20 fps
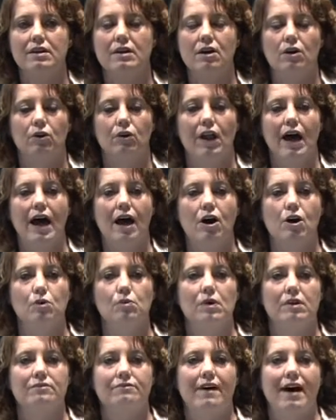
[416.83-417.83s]
coli
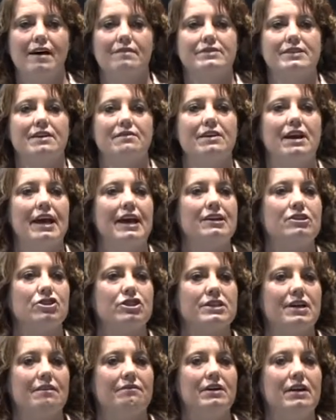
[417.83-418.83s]

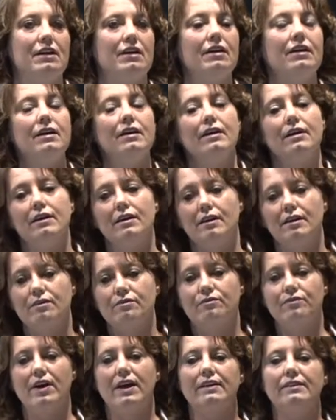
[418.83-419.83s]
0157H7,
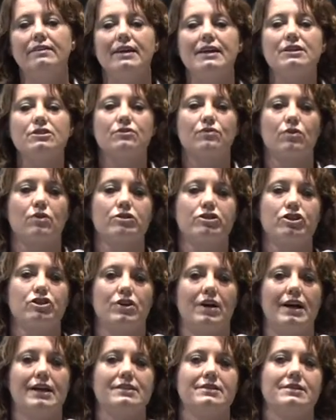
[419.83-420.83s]
fed these four
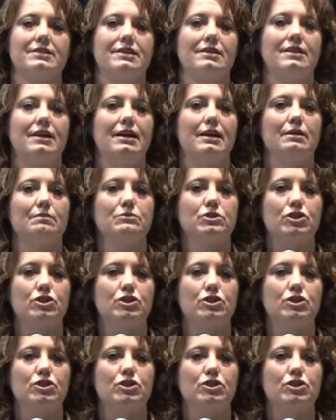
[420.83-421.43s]
strains to them